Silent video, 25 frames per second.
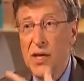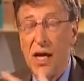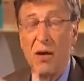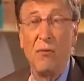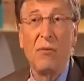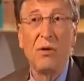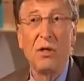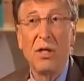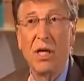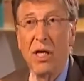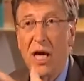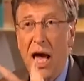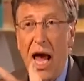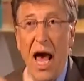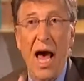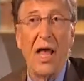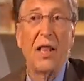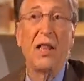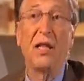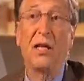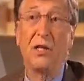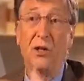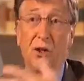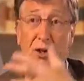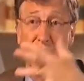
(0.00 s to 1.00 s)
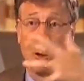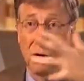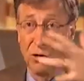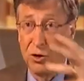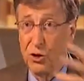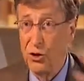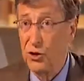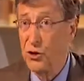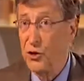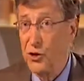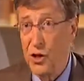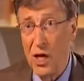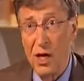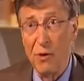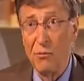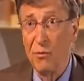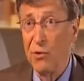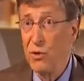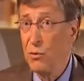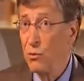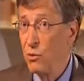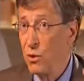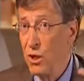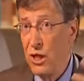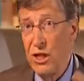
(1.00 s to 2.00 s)
say, what the Catholic Church has
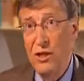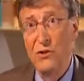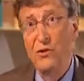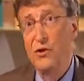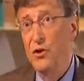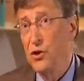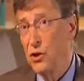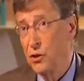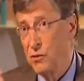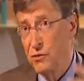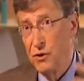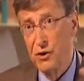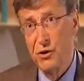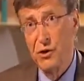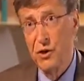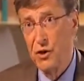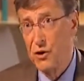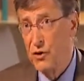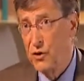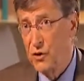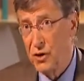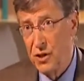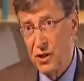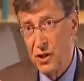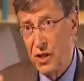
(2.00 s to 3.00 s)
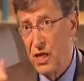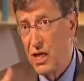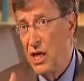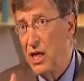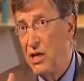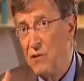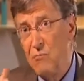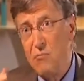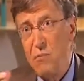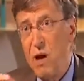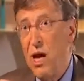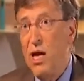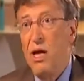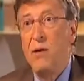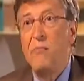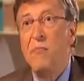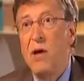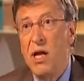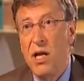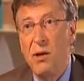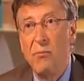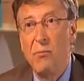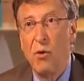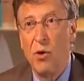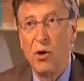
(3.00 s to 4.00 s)
done with relief services in
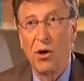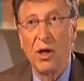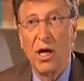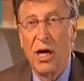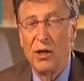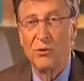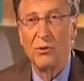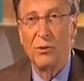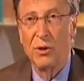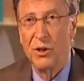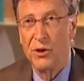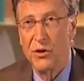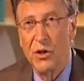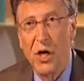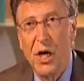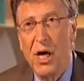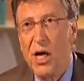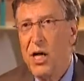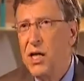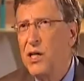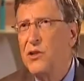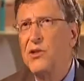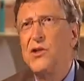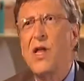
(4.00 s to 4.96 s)
many, many poor countries.